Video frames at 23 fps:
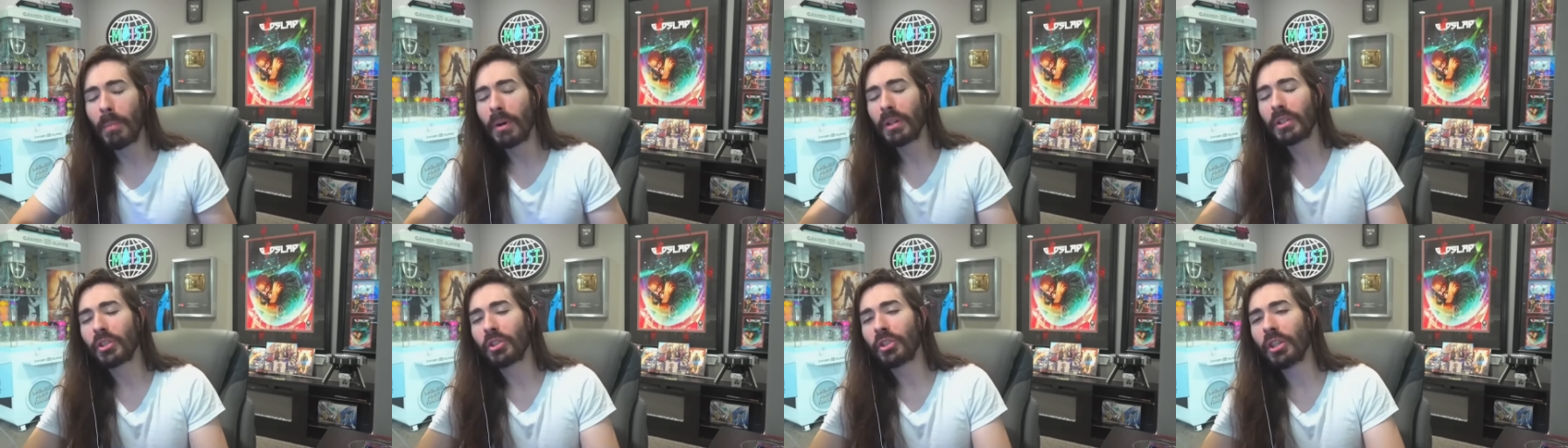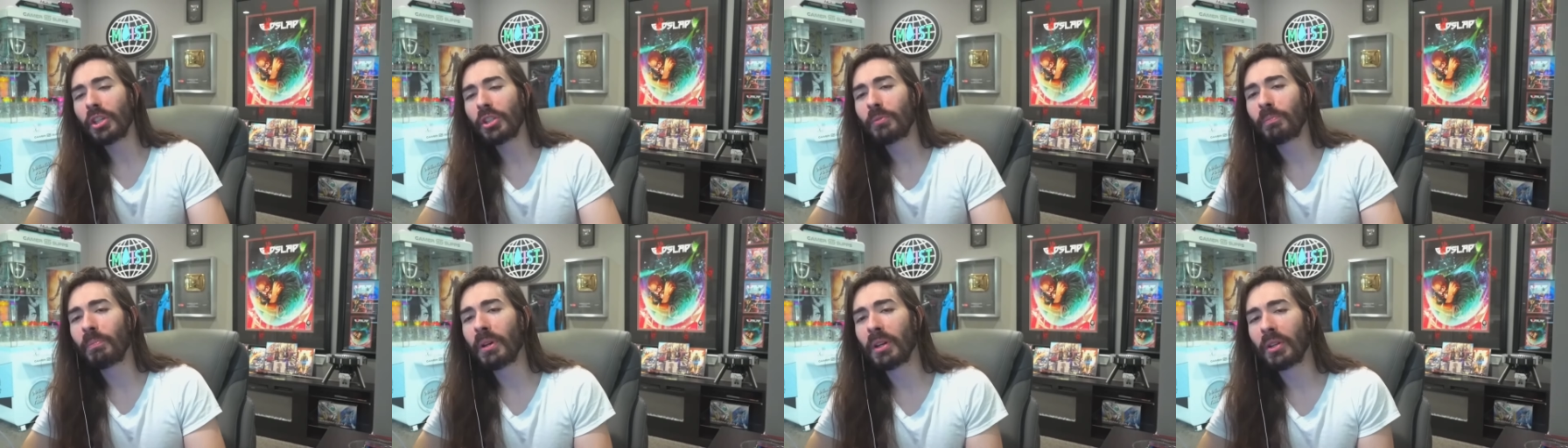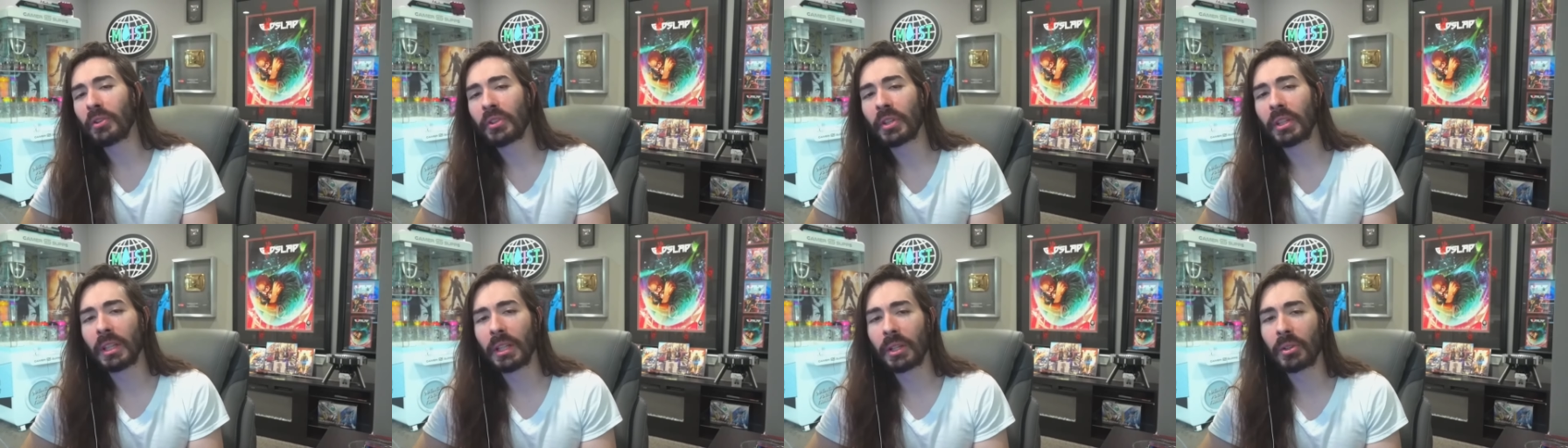But she's
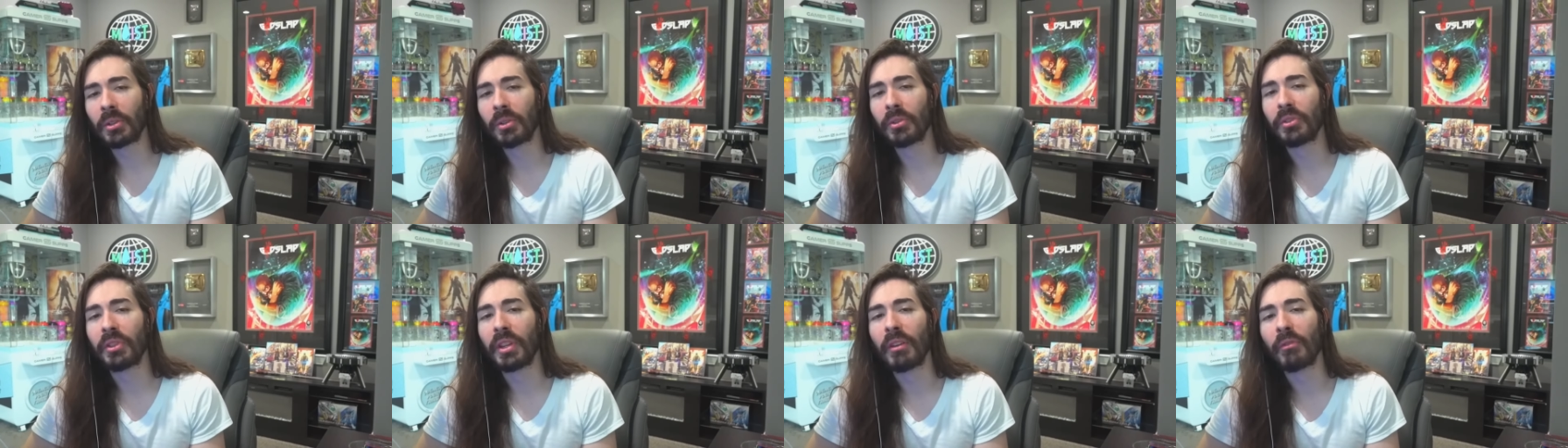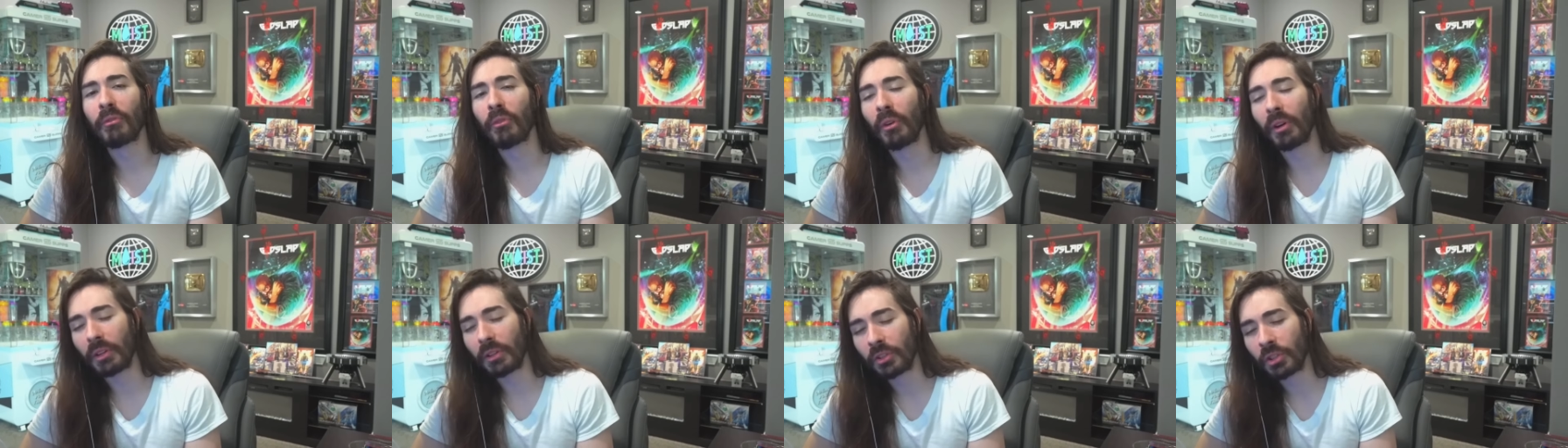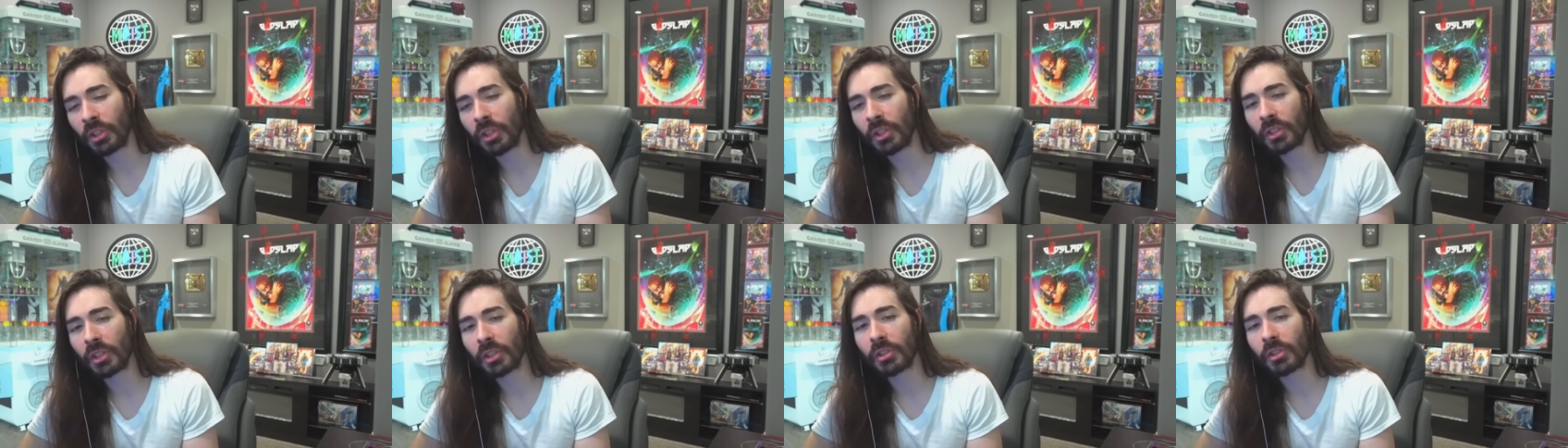built a little different.
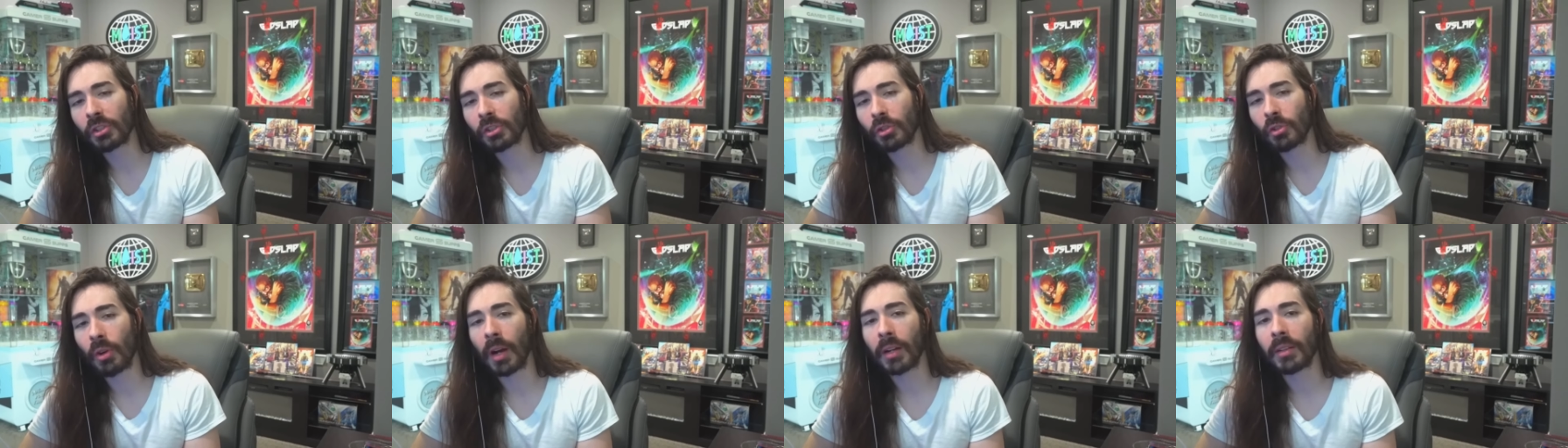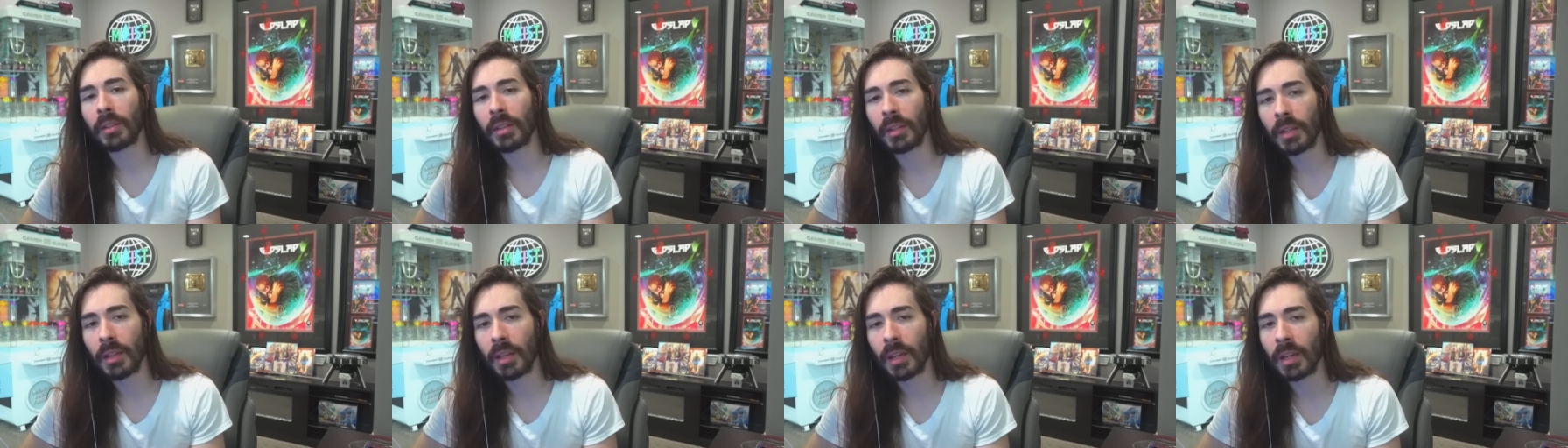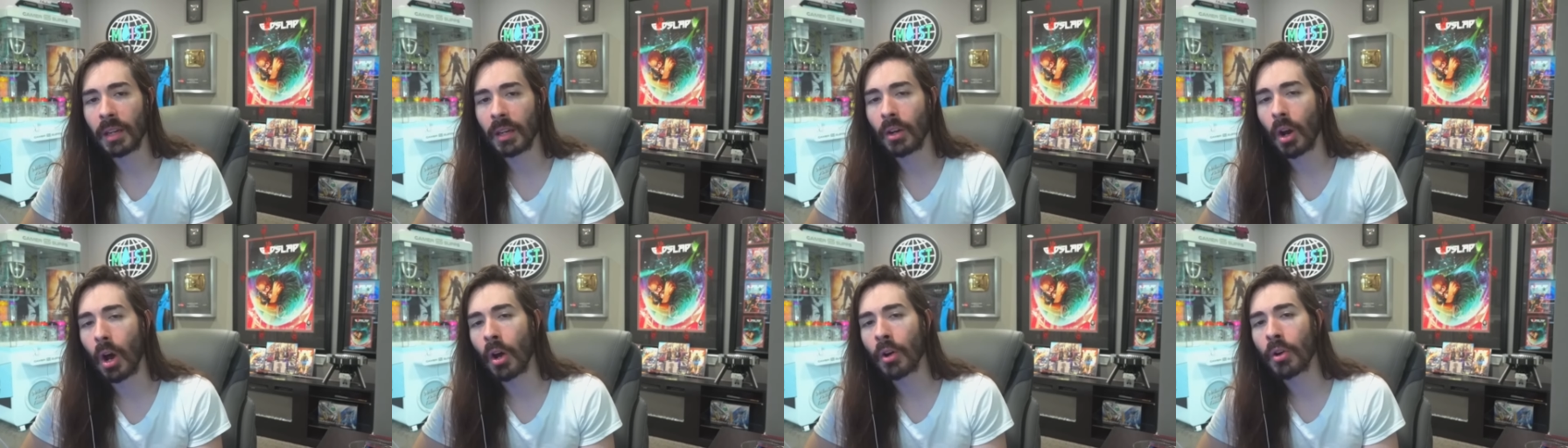She's constructed in
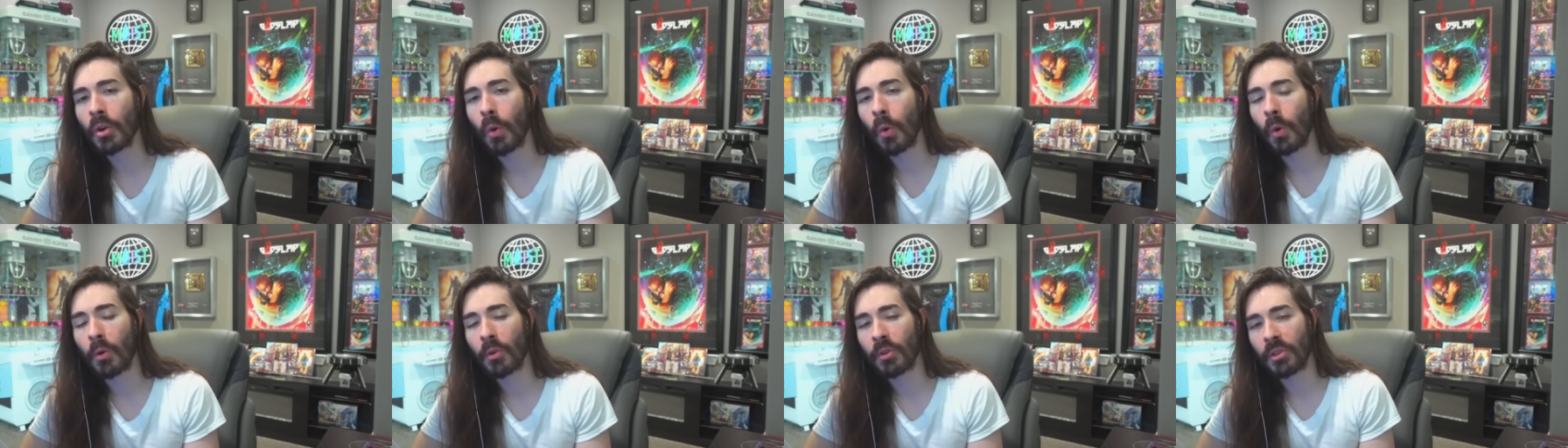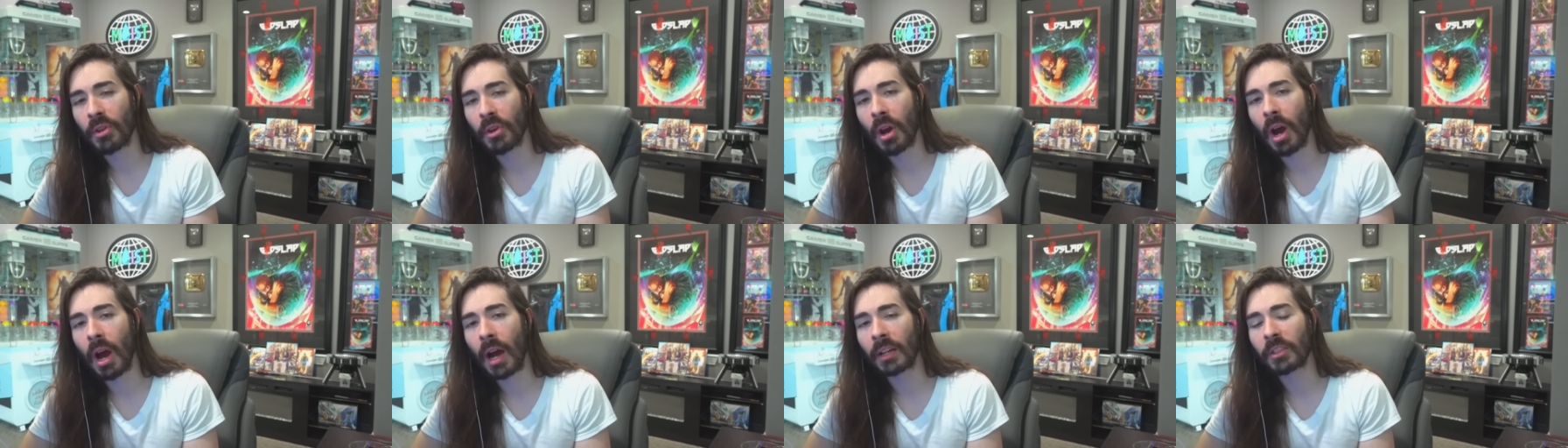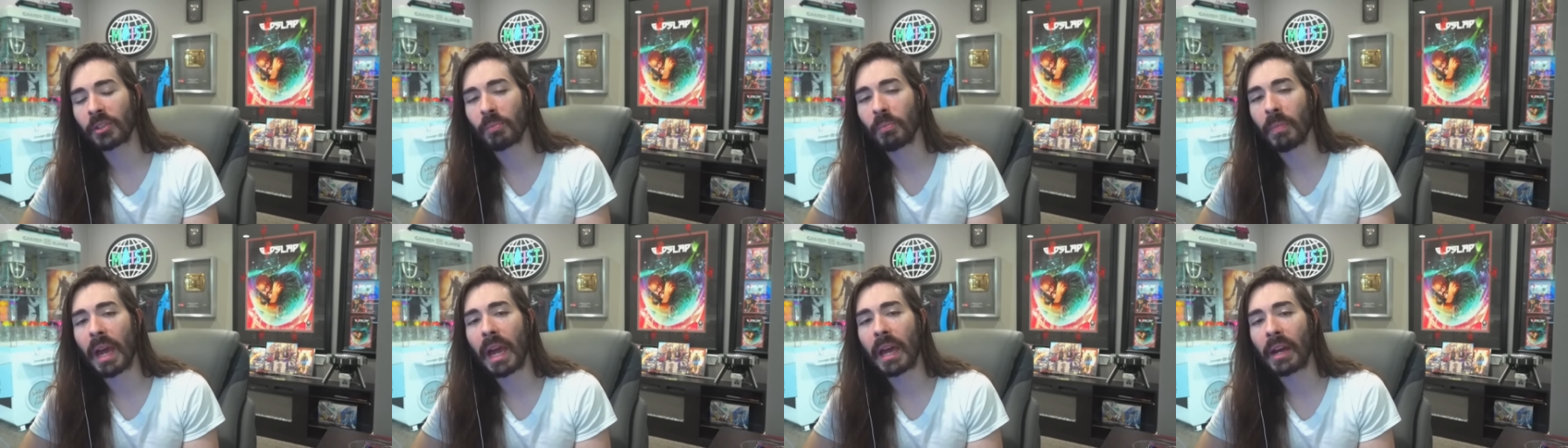an
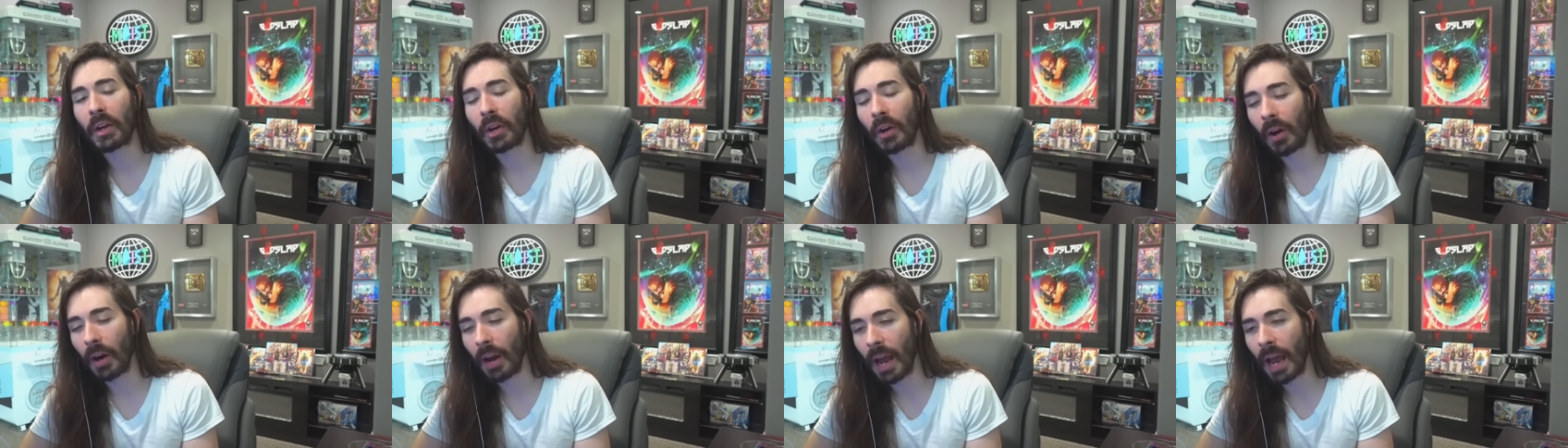unorthodox manner.